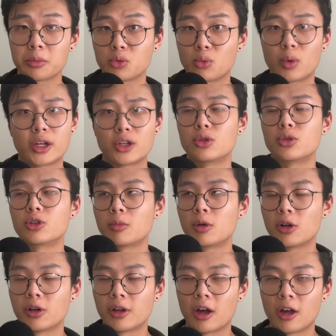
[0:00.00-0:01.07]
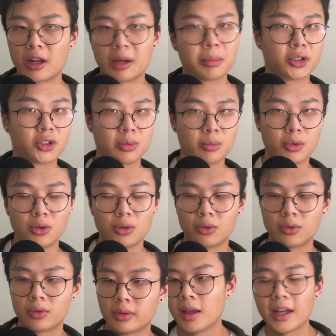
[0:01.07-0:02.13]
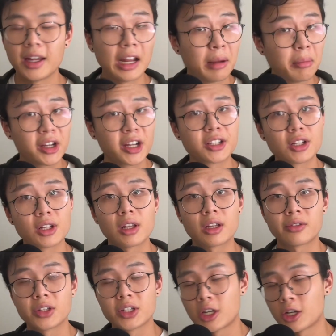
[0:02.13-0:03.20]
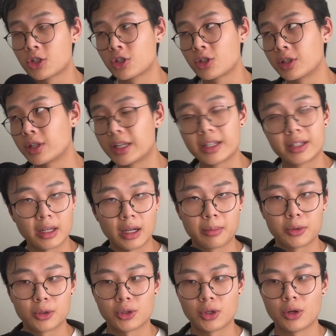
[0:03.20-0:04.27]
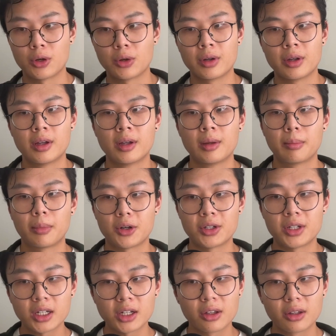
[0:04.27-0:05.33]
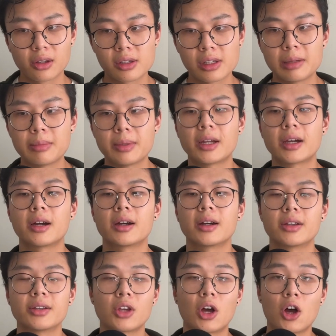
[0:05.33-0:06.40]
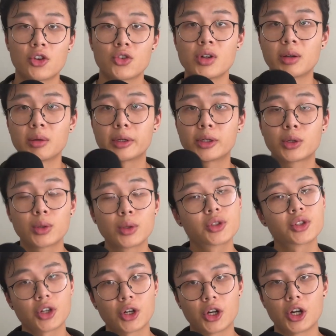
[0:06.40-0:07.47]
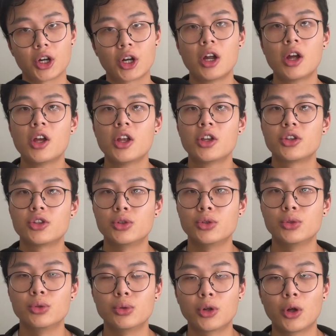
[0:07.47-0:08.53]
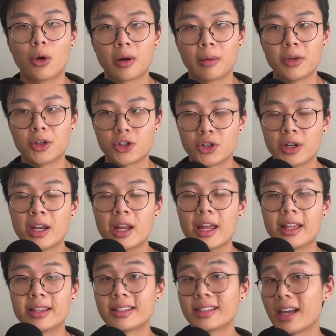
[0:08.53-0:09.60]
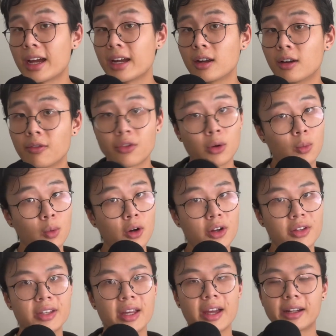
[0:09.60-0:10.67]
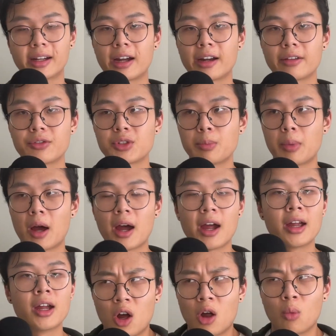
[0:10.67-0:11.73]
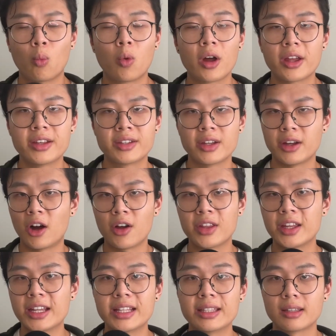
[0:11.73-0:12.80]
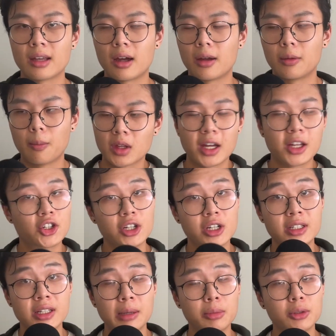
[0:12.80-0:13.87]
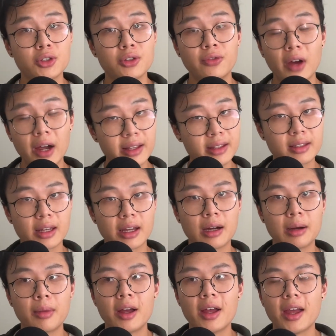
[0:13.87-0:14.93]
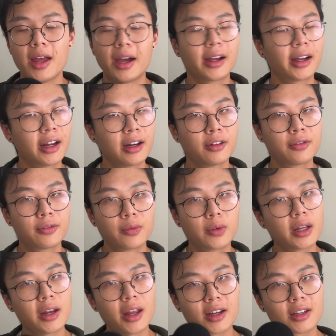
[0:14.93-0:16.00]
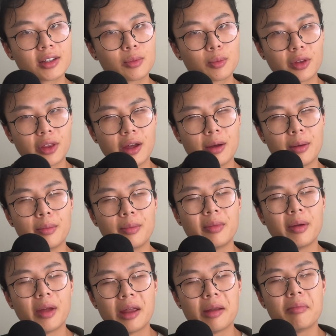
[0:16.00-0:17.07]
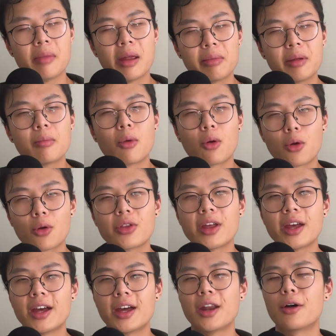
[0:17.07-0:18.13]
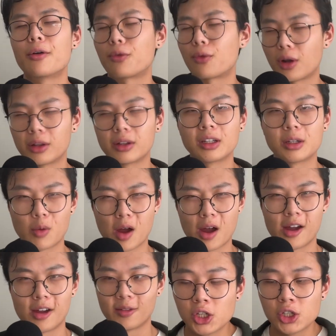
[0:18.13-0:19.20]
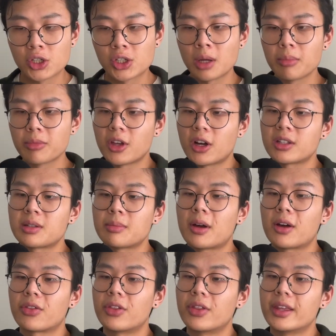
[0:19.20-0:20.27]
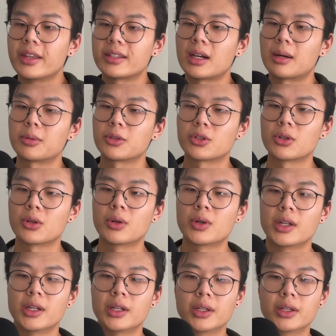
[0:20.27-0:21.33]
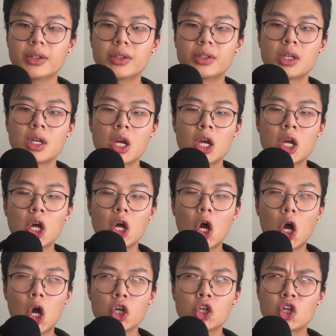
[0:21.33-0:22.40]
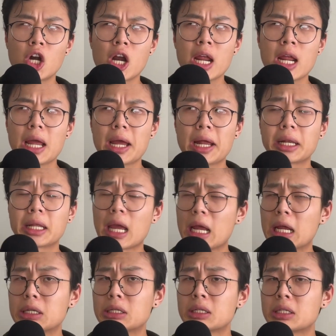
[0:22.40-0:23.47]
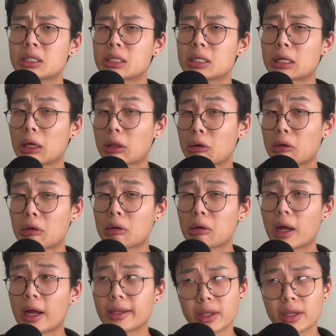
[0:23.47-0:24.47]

way too small and unable to move. And Emma gets a lot of attention this episode, particularly because Andre recruits her to go on a mission inside of the woods and kind of spy on what is on the inside. And she is able to find Sam and kind of connect with him in maybe more than a friendly way. So some thoughts about this episode is Andre and Kate together as a